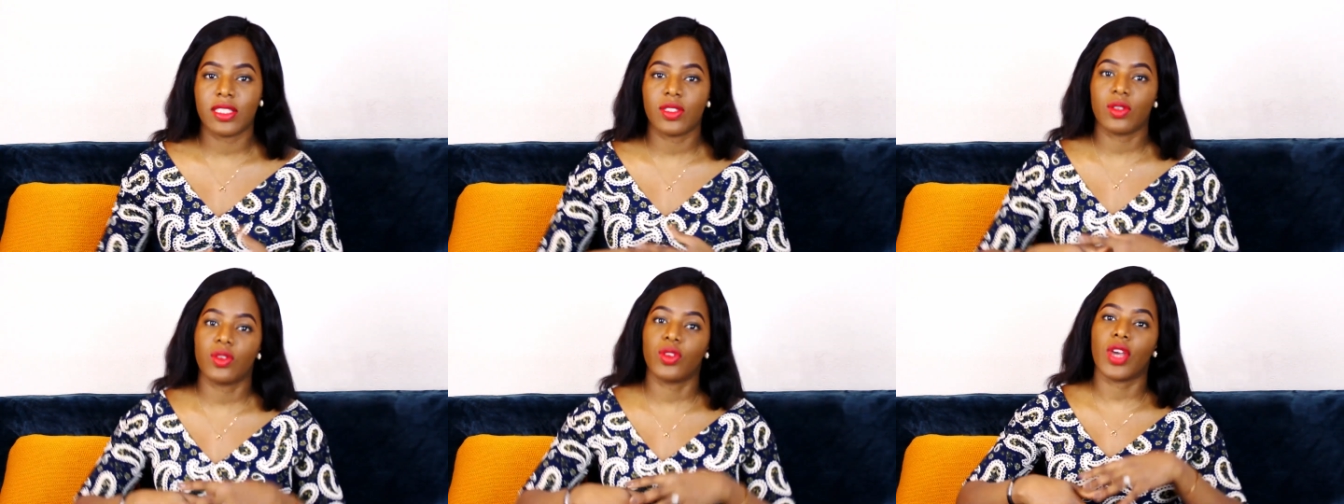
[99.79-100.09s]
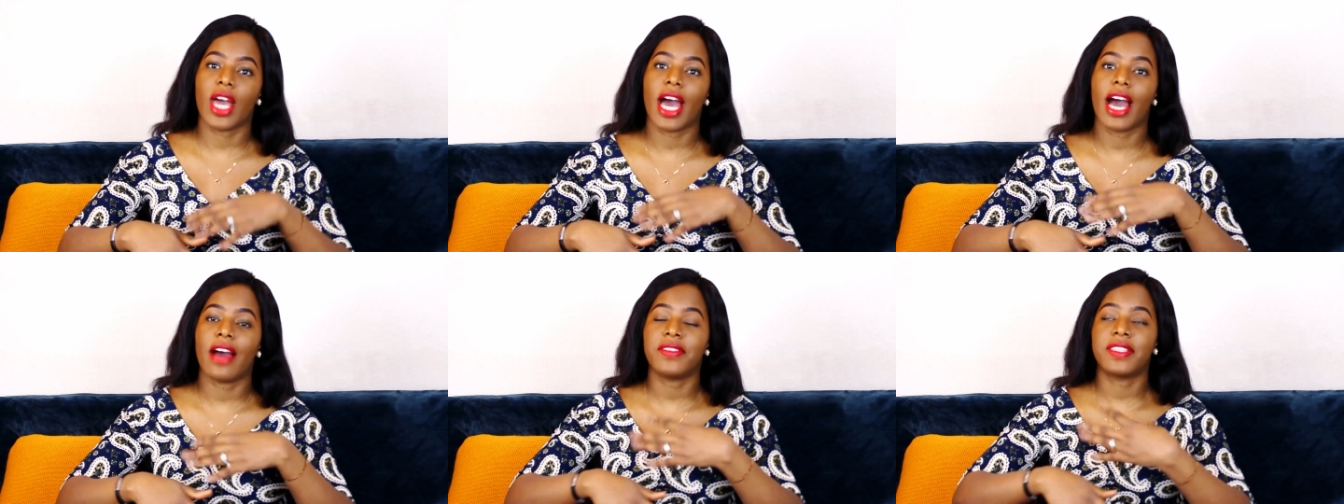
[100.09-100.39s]
so
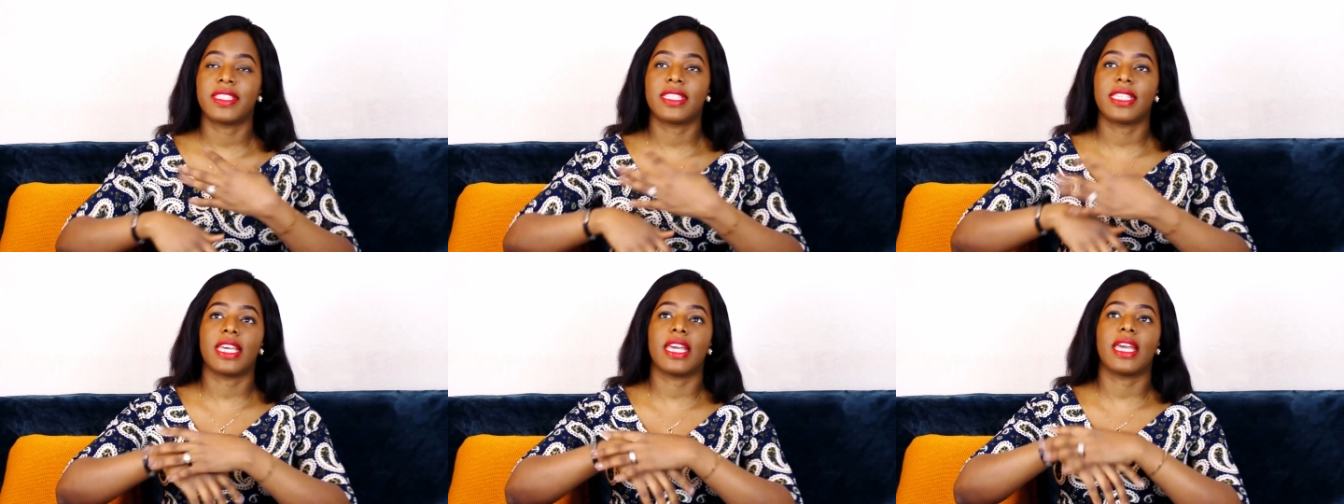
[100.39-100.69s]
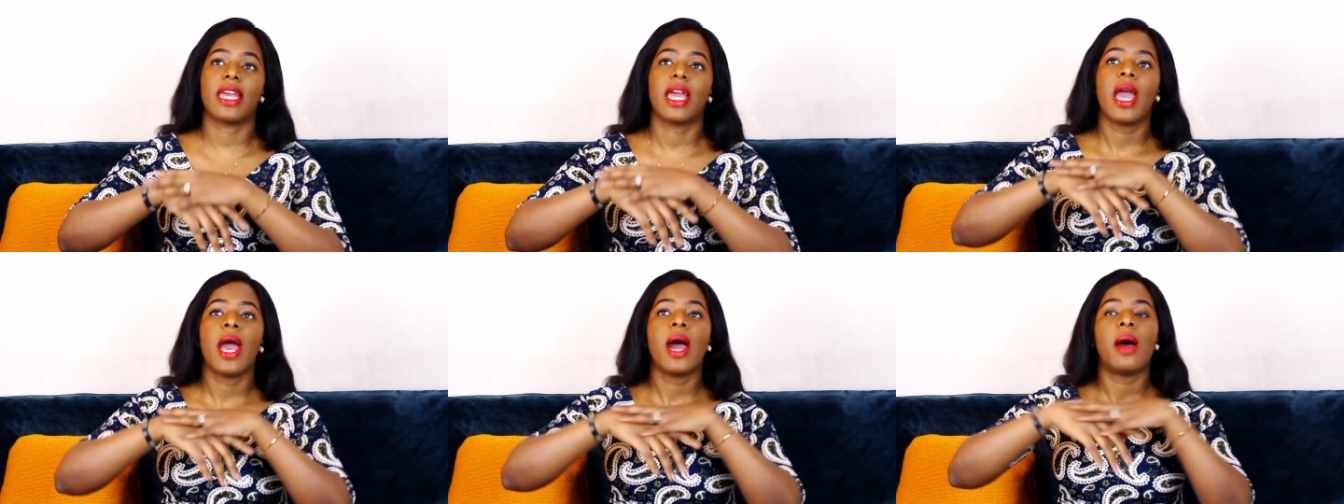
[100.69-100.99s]
you have
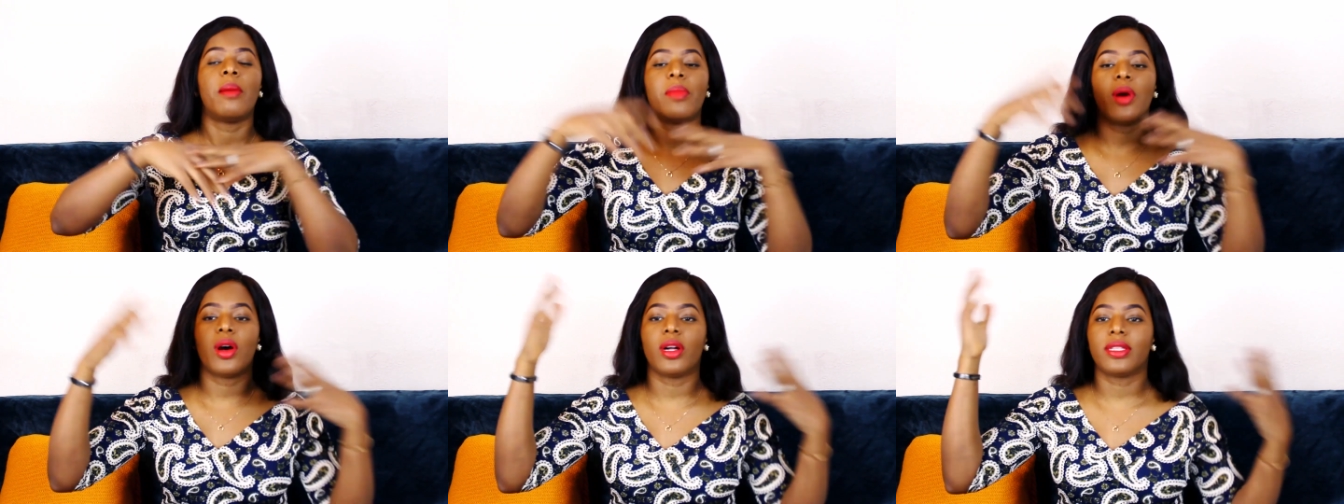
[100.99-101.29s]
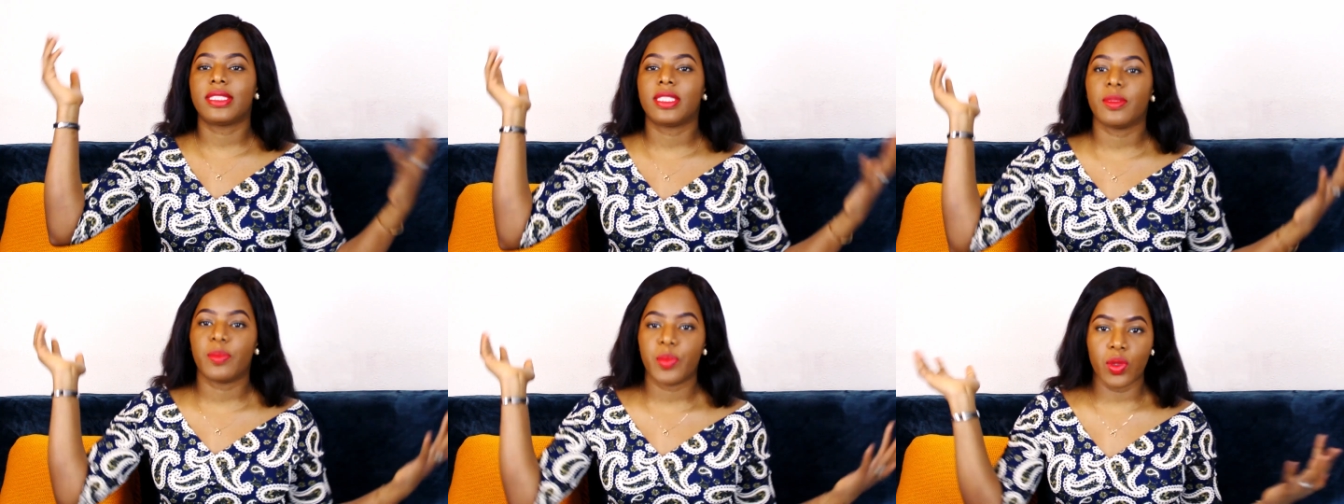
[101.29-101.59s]
say
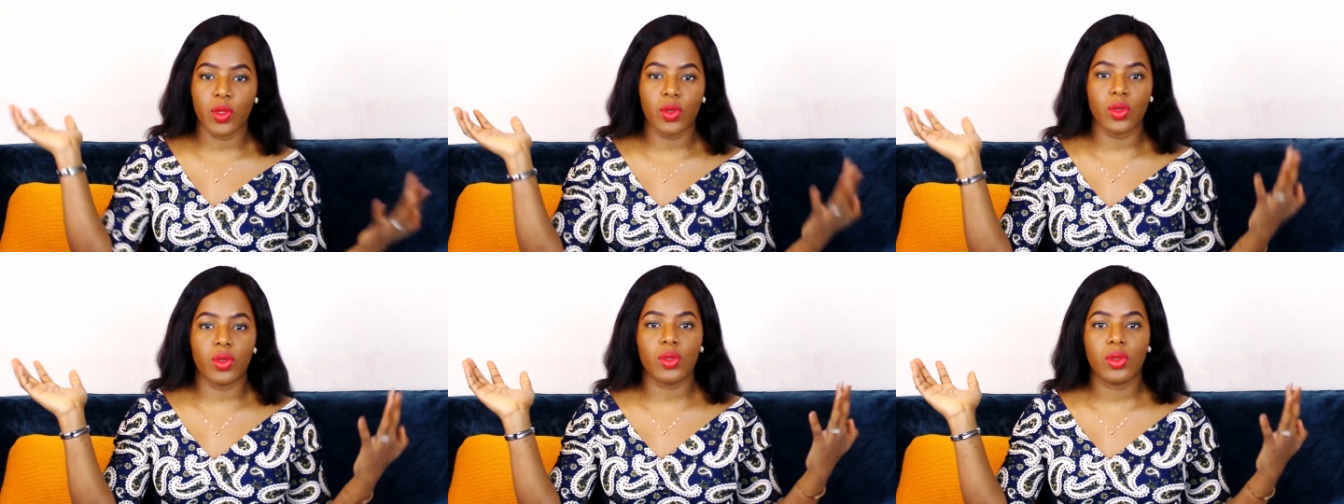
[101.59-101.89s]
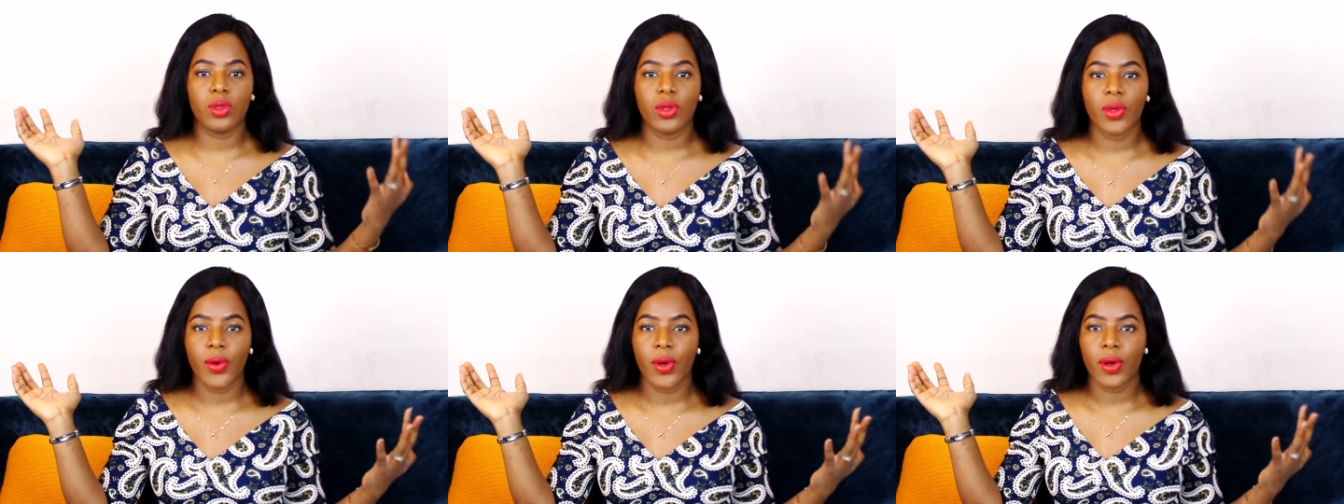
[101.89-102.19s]

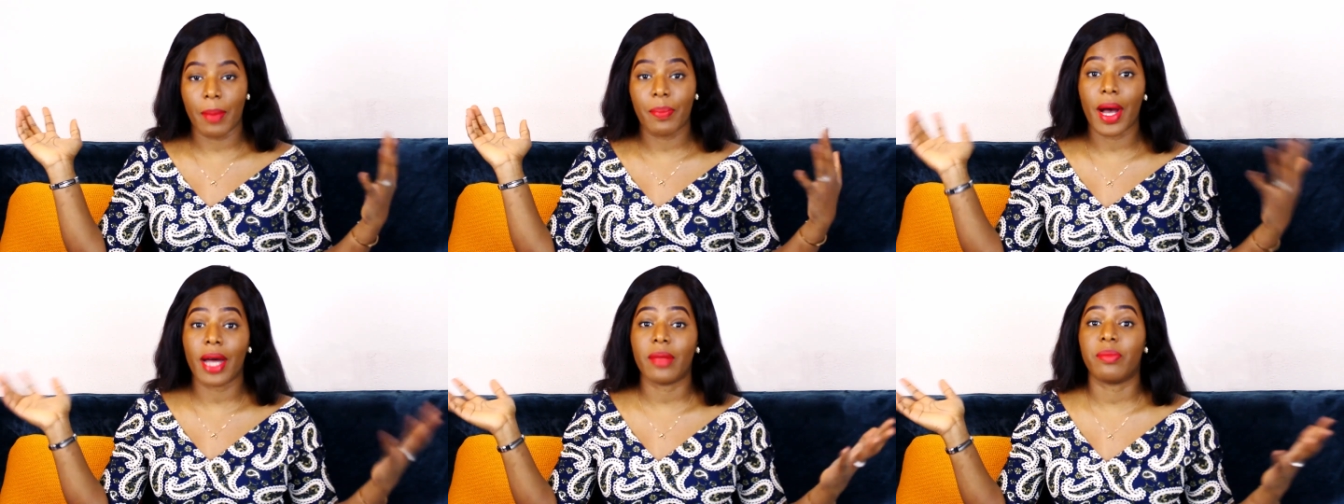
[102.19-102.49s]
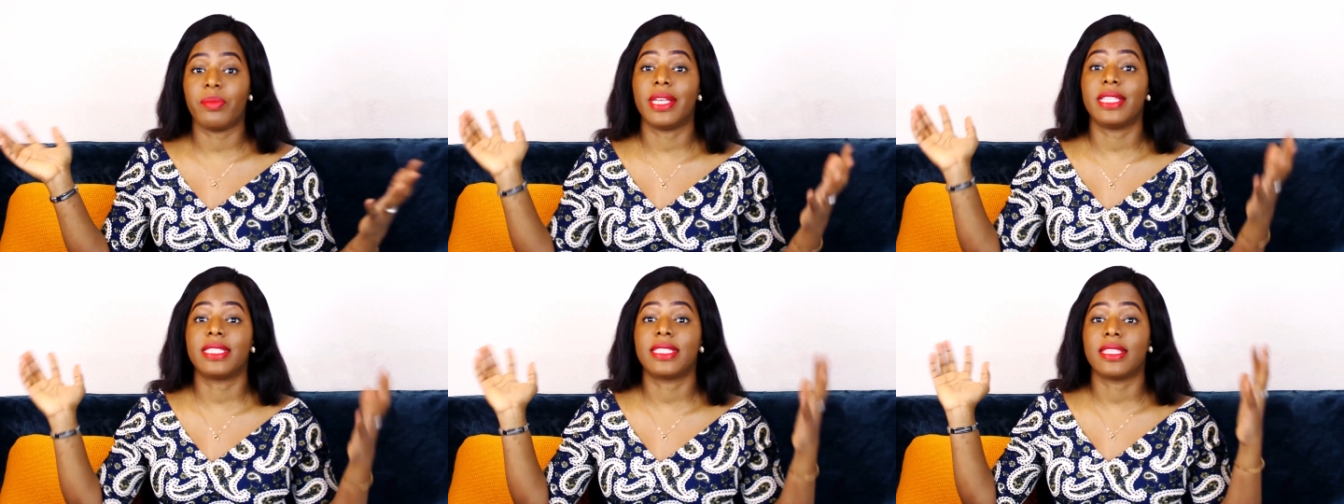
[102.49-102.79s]
multiple
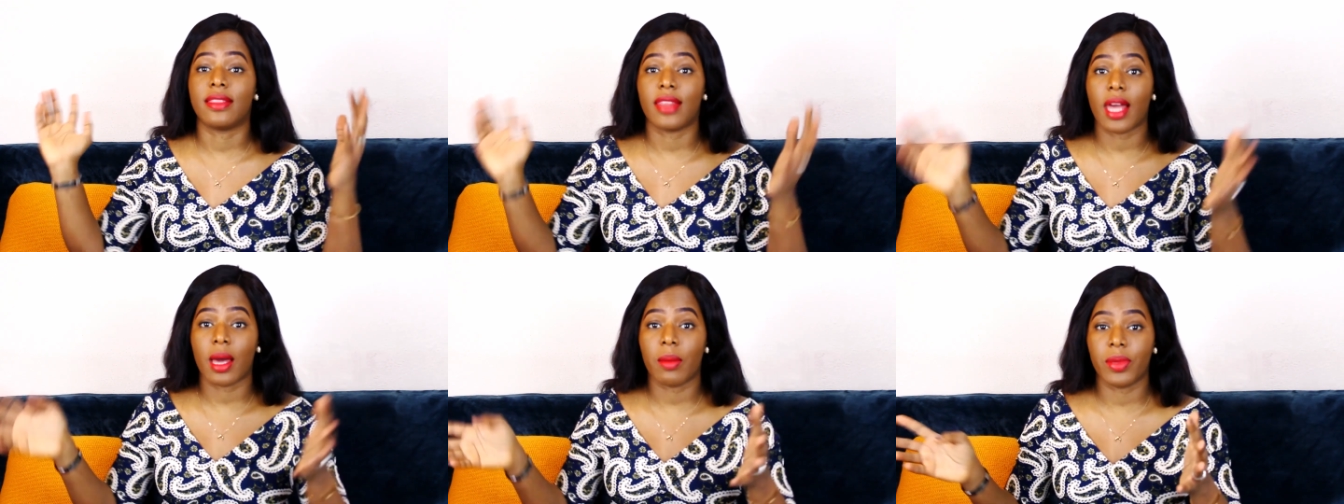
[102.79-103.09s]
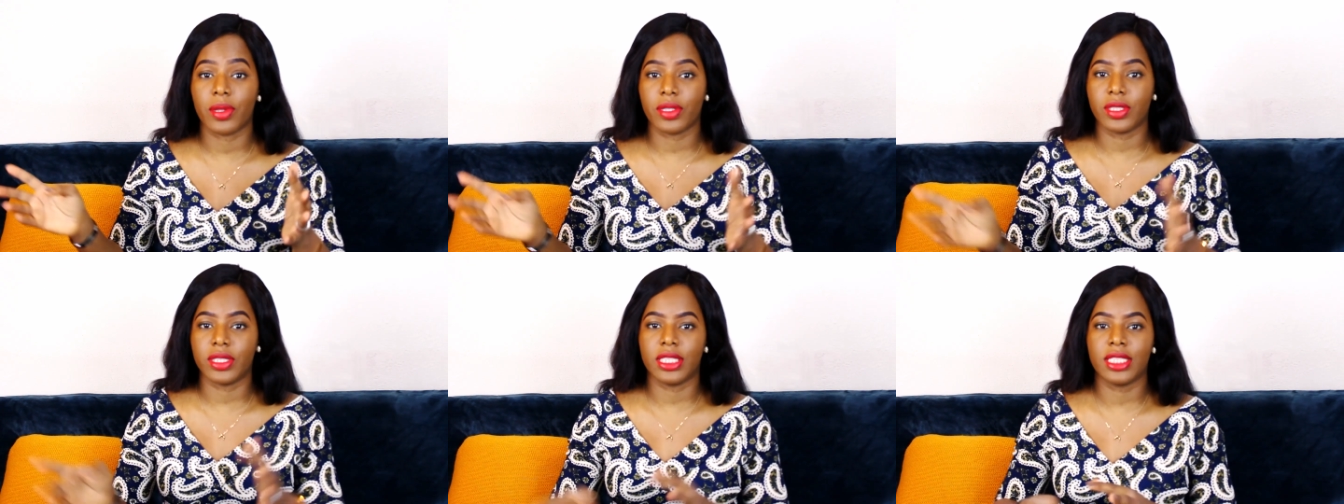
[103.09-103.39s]
apartments in that
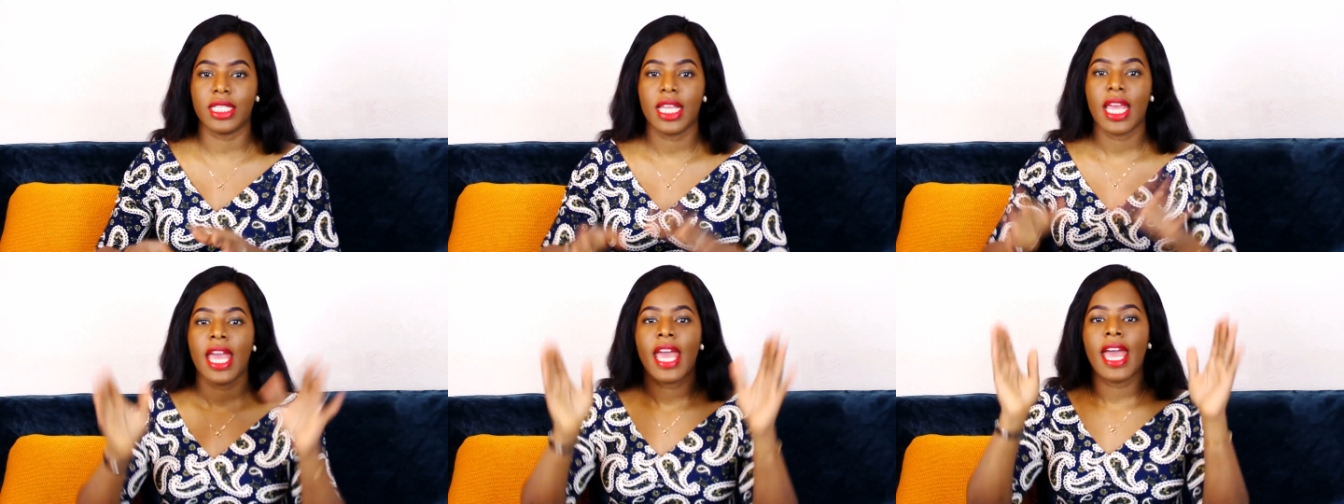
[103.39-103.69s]
building,